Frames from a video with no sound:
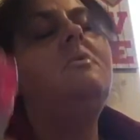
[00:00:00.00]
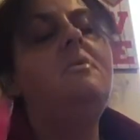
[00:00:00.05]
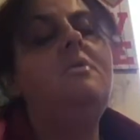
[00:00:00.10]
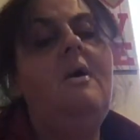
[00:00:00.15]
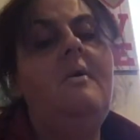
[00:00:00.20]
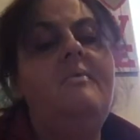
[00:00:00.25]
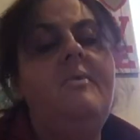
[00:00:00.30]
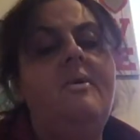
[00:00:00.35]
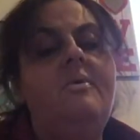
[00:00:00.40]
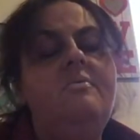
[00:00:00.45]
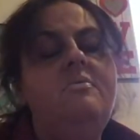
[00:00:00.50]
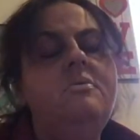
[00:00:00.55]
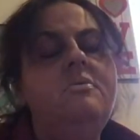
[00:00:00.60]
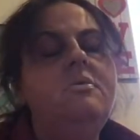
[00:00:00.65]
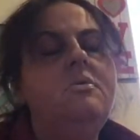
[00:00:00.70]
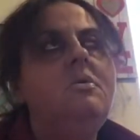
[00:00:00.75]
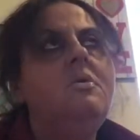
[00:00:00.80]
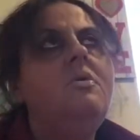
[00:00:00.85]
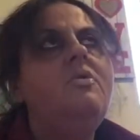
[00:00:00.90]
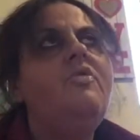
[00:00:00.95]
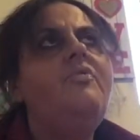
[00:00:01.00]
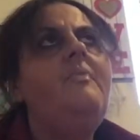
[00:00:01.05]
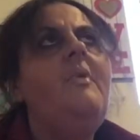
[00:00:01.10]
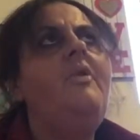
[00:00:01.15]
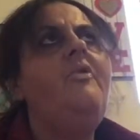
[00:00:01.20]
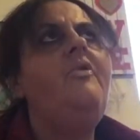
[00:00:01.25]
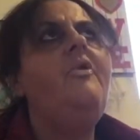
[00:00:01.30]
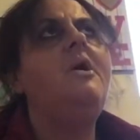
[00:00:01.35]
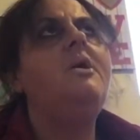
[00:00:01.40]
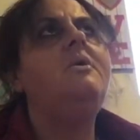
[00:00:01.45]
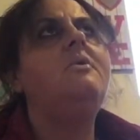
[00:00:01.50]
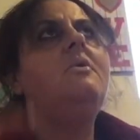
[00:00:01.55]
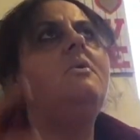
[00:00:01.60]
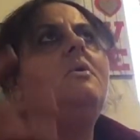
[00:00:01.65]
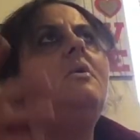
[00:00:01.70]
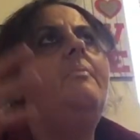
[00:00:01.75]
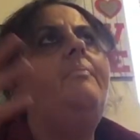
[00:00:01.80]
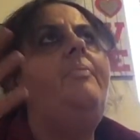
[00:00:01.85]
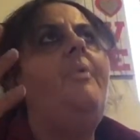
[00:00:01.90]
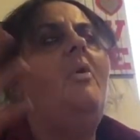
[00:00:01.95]
Love it. it. Smells like
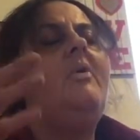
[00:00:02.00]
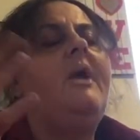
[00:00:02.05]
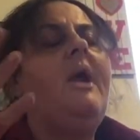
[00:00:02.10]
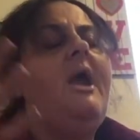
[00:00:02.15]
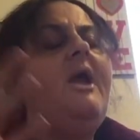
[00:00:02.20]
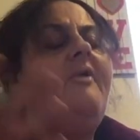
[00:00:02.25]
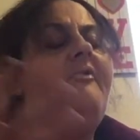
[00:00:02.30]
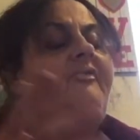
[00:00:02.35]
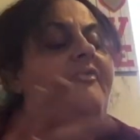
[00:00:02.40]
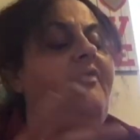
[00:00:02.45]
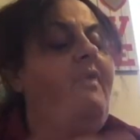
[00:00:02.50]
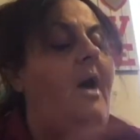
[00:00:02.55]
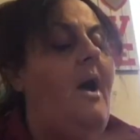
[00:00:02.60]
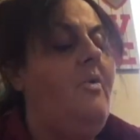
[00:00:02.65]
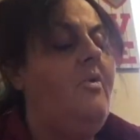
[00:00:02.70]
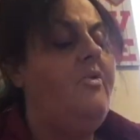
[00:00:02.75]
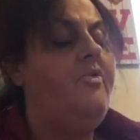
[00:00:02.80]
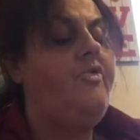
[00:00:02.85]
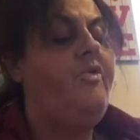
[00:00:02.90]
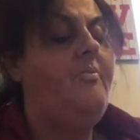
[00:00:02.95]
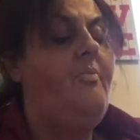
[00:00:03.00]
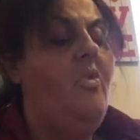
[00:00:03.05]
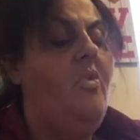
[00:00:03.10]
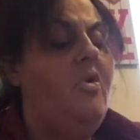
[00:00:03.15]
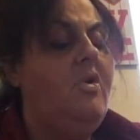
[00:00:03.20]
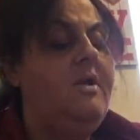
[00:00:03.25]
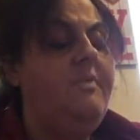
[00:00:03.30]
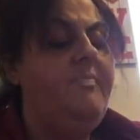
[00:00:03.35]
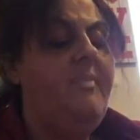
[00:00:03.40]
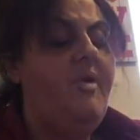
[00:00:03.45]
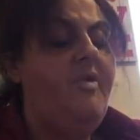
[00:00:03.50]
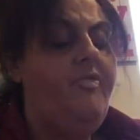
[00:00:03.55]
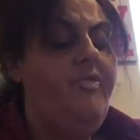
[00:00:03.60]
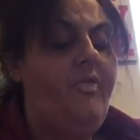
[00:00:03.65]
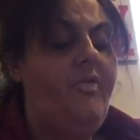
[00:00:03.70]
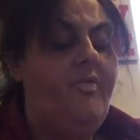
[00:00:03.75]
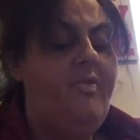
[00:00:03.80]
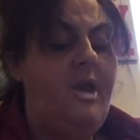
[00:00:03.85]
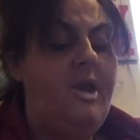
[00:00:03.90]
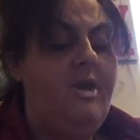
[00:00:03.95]
a bouquet of flowers. The morning mist
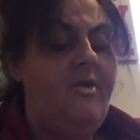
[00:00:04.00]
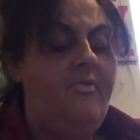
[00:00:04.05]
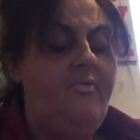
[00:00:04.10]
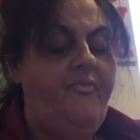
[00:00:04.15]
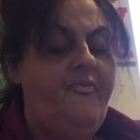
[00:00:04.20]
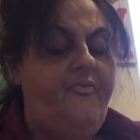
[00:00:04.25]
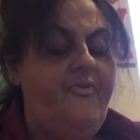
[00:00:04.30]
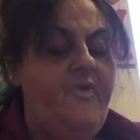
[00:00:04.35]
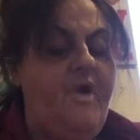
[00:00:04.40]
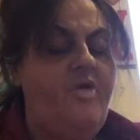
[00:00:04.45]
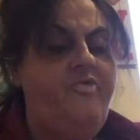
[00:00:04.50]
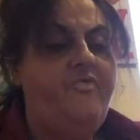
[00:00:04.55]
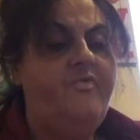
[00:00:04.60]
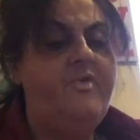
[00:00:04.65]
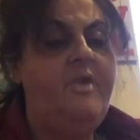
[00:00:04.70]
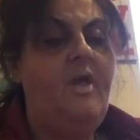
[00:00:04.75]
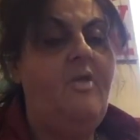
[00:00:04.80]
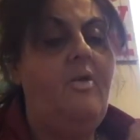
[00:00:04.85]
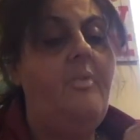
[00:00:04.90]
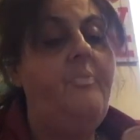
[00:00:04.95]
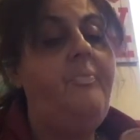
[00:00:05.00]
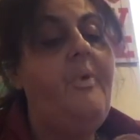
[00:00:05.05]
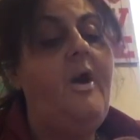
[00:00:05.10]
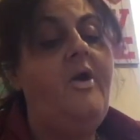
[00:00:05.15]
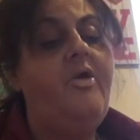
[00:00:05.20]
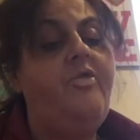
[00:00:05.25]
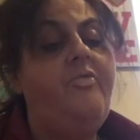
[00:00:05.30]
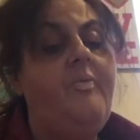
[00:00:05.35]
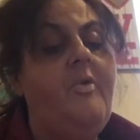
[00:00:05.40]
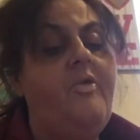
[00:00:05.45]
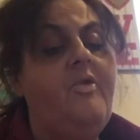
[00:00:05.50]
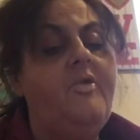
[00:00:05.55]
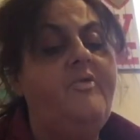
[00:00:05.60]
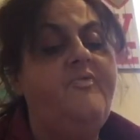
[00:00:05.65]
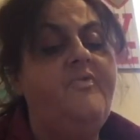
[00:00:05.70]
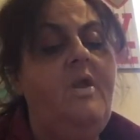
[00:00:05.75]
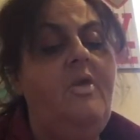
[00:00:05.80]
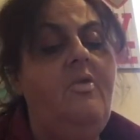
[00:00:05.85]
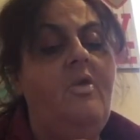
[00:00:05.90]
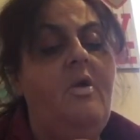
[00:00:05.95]
and then the fresh vanilla probably smells like
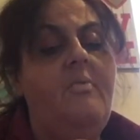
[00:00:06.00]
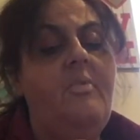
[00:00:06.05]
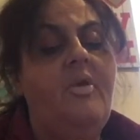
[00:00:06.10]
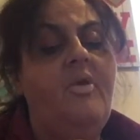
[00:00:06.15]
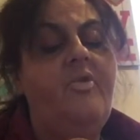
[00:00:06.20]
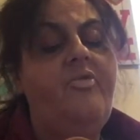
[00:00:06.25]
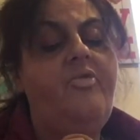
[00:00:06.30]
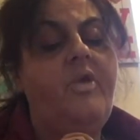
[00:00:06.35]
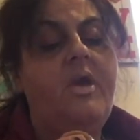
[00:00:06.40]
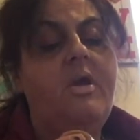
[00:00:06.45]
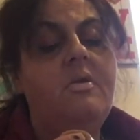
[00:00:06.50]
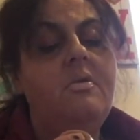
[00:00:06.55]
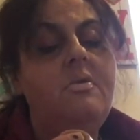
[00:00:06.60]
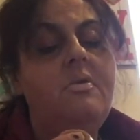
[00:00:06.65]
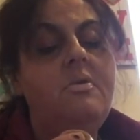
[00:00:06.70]
vanilla, but let's see.